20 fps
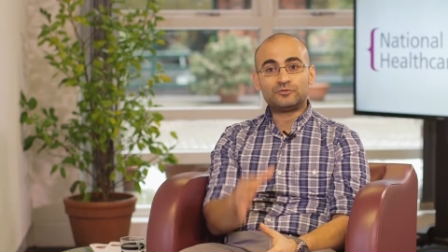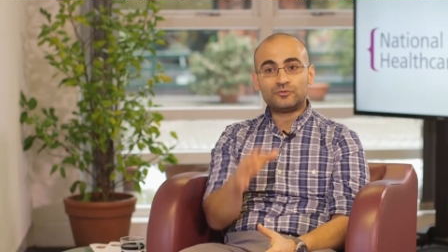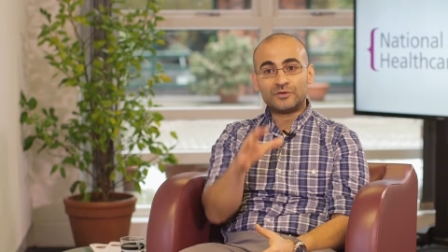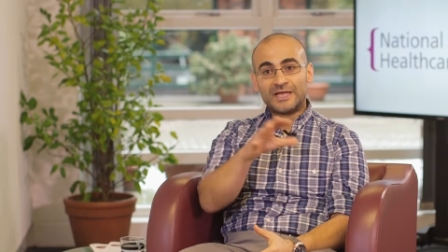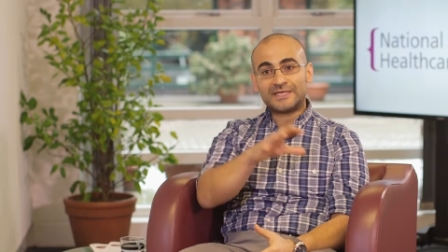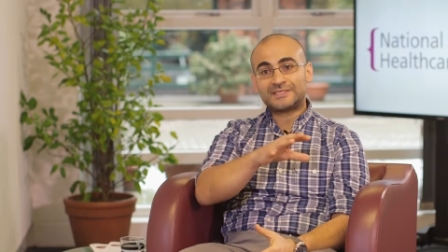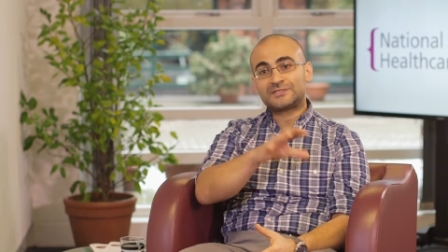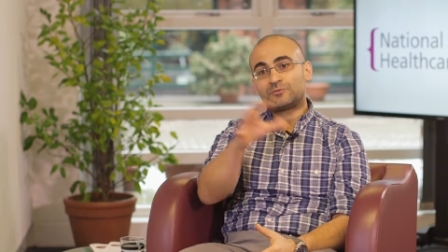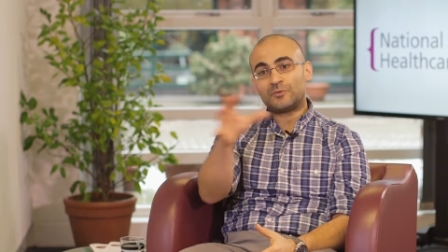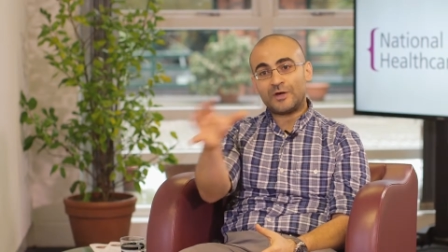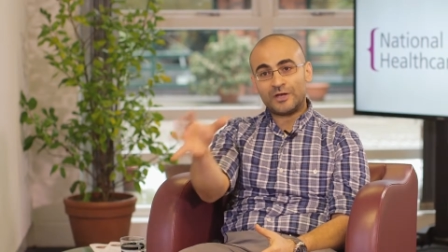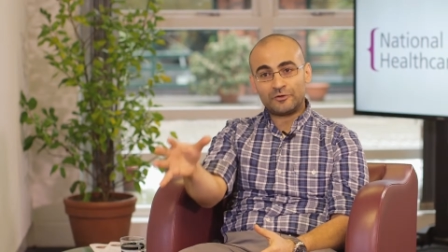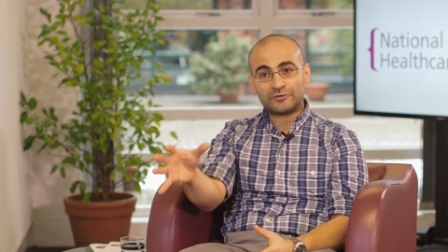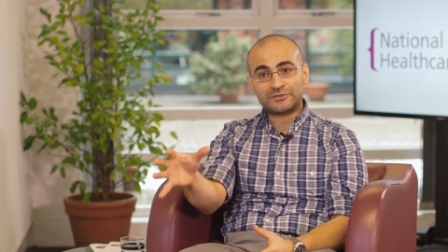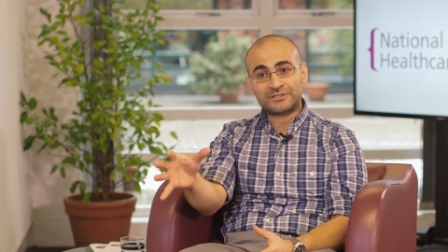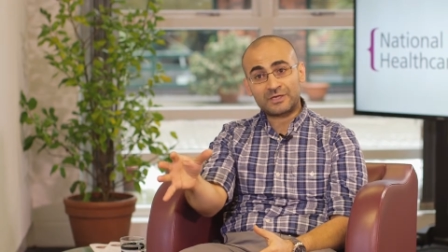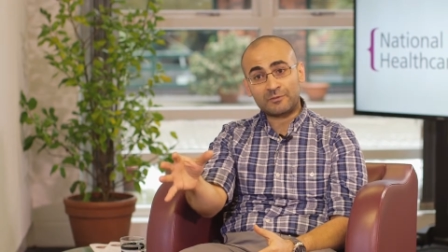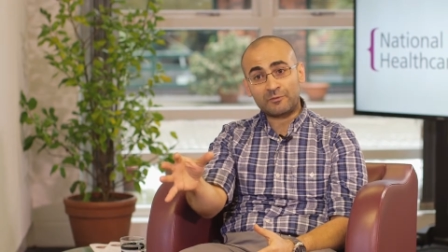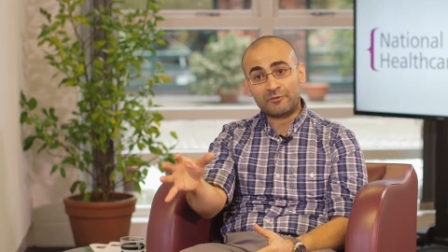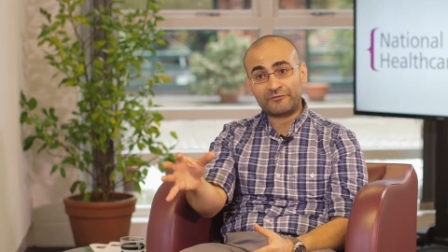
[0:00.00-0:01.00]
do less well
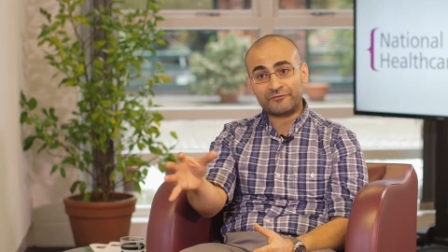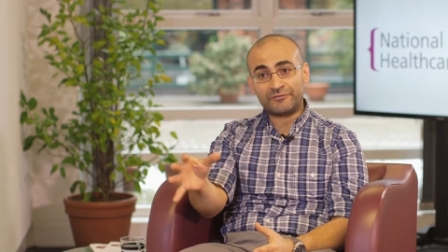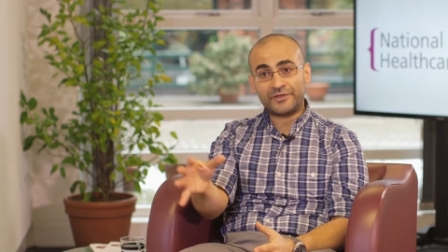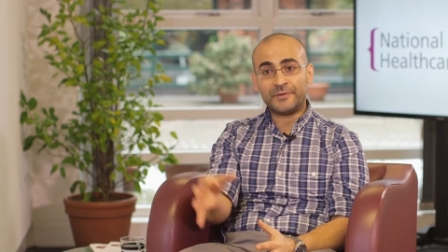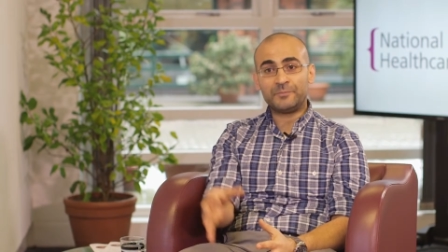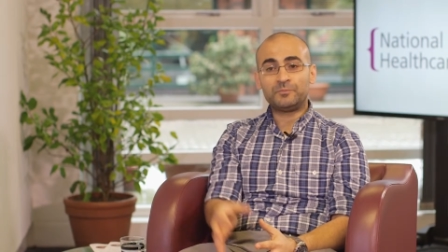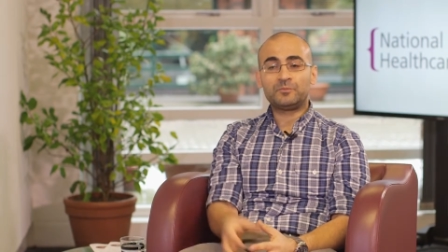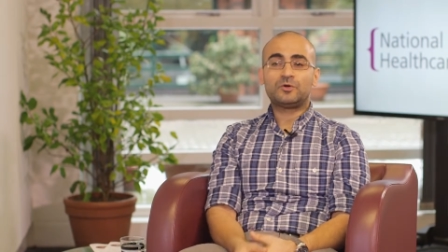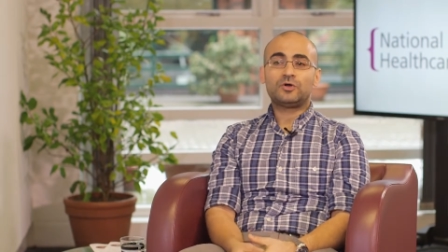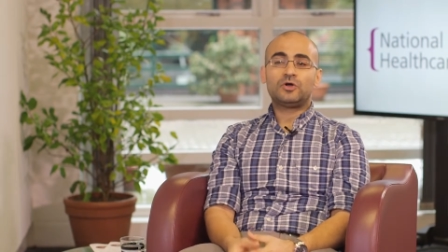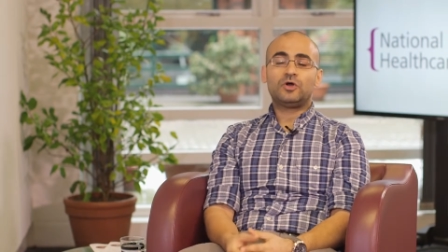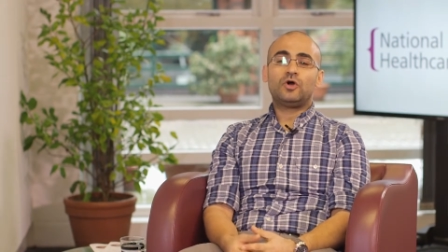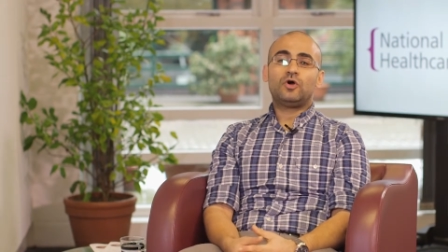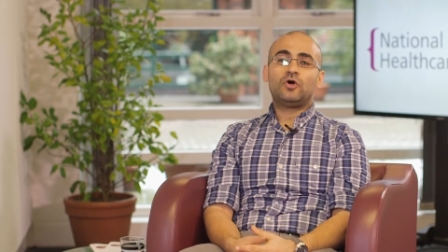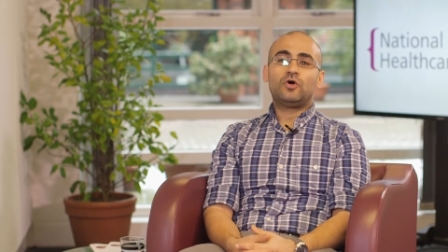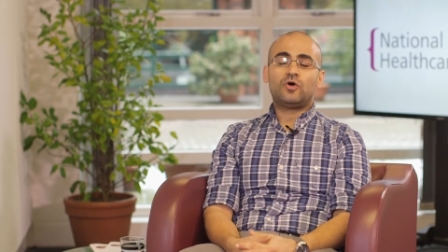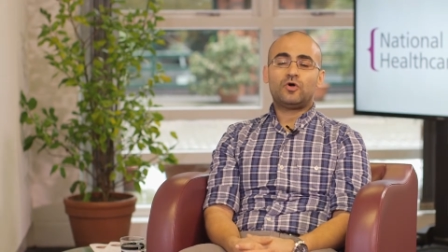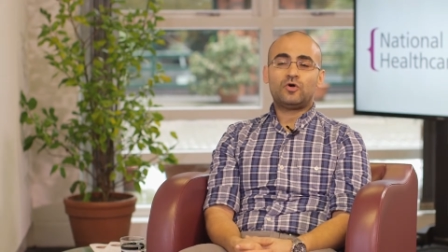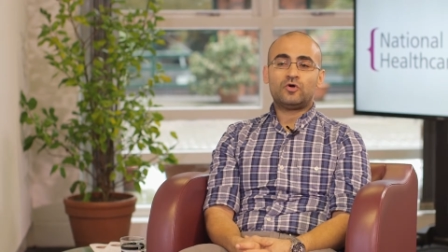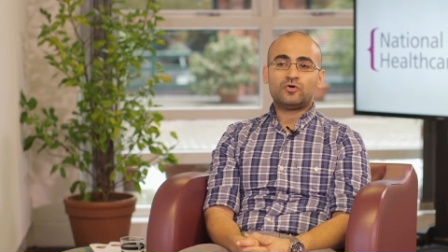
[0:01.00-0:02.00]
on some of them,
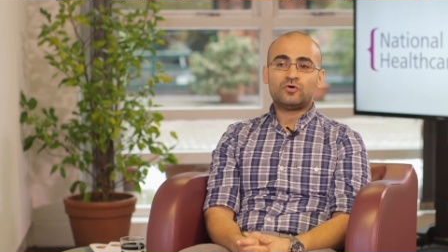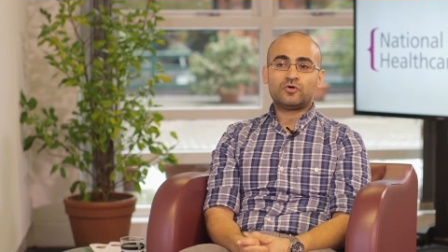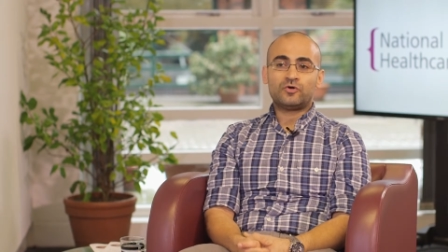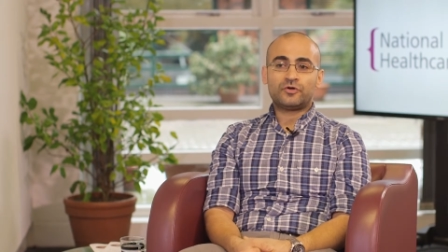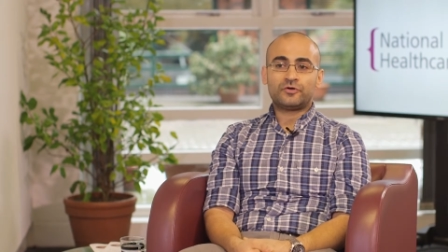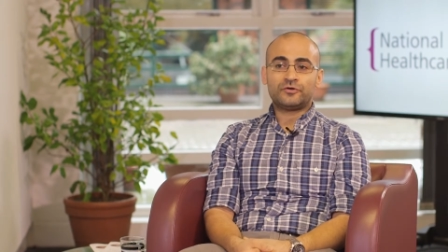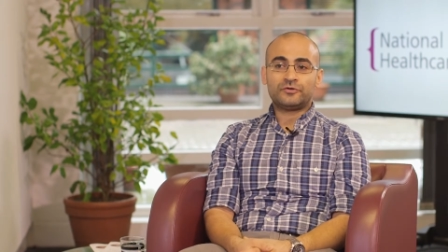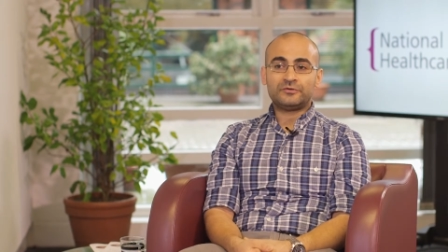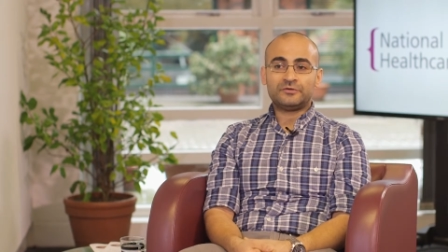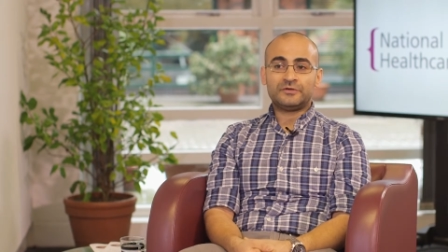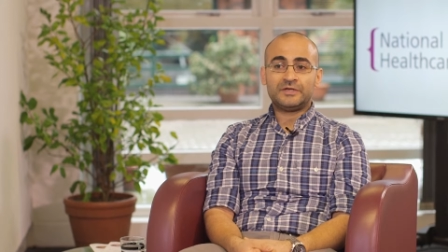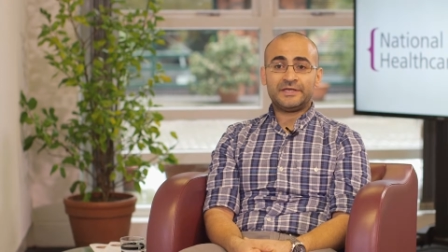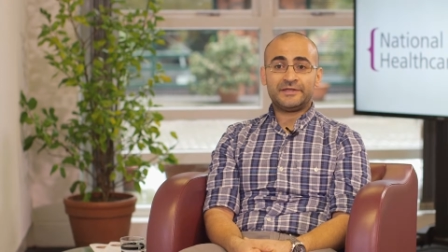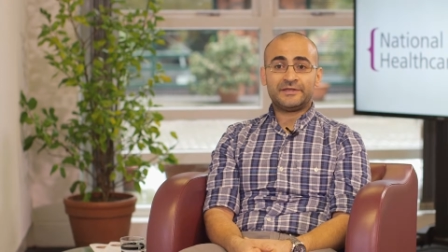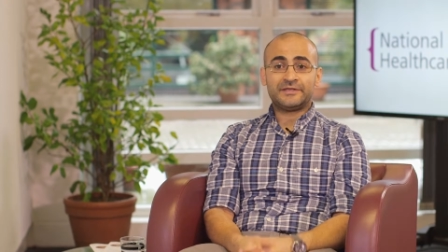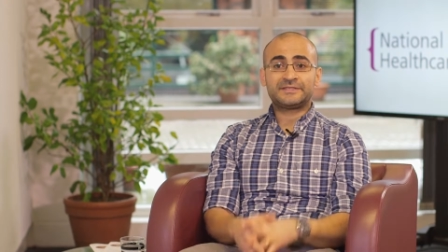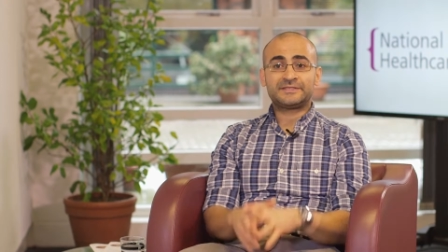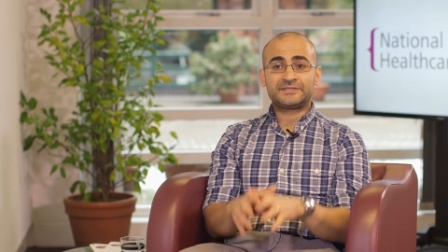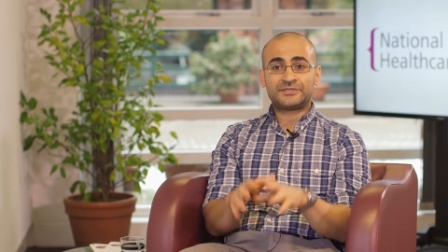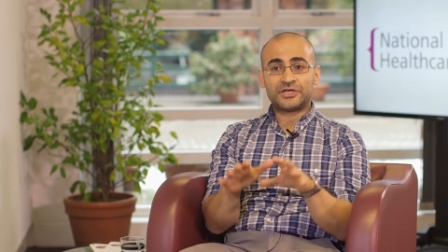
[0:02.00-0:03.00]
or you'll
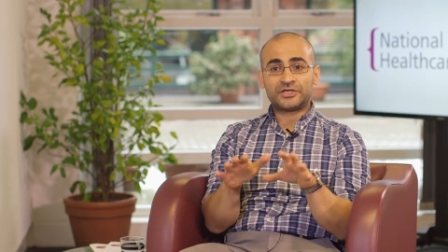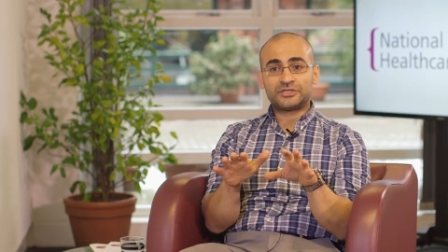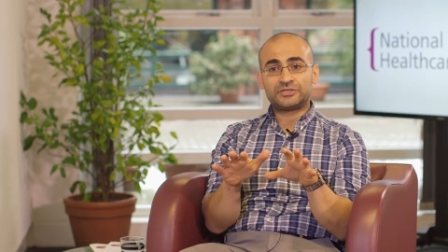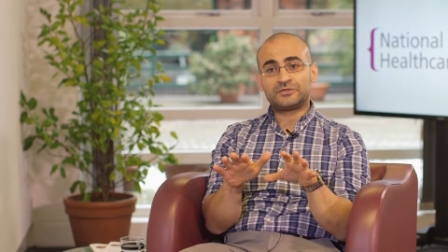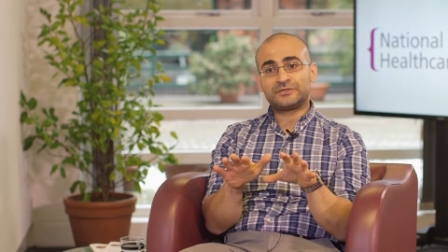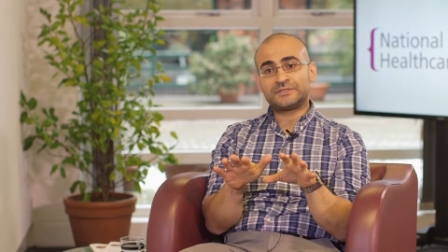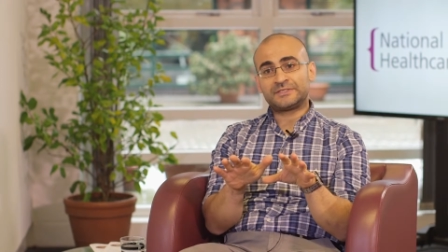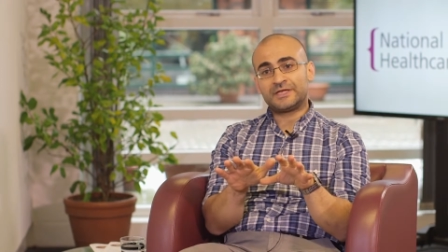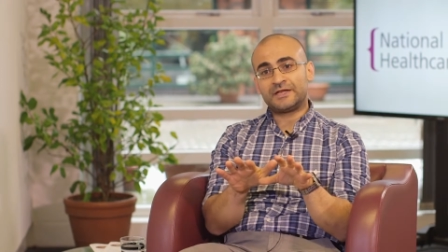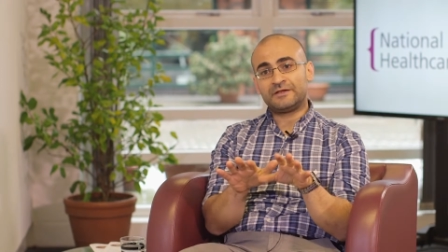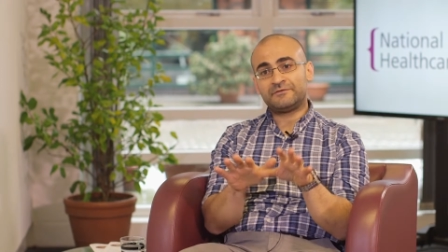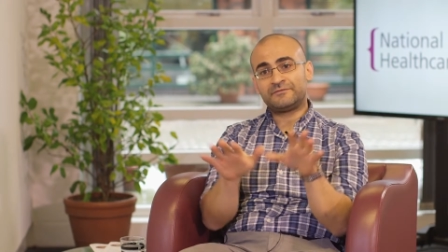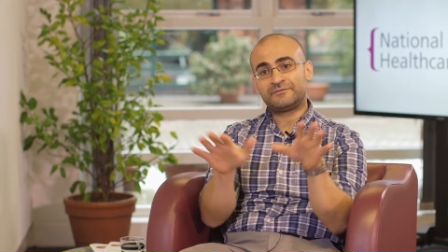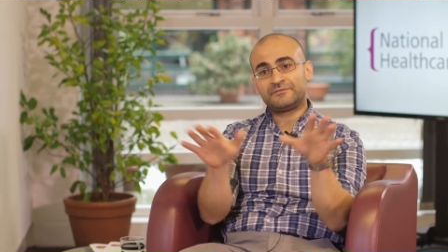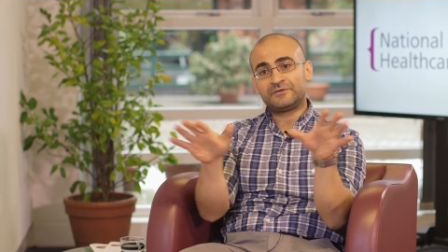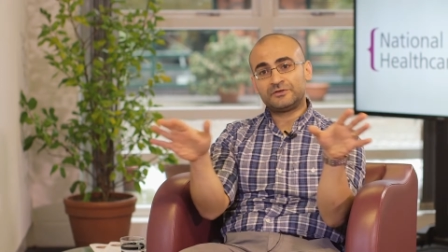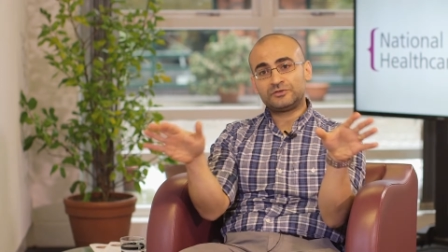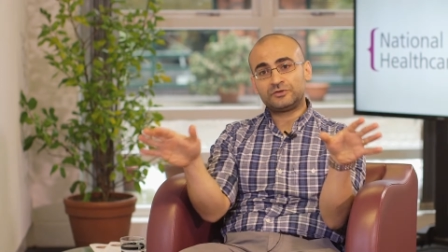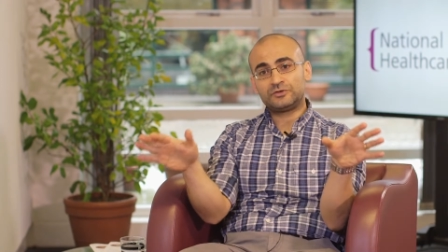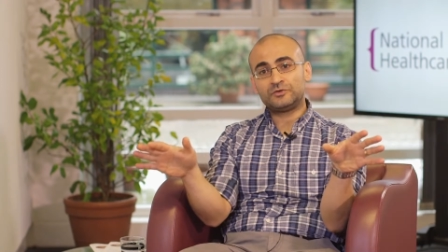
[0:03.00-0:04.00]
either stretch yourself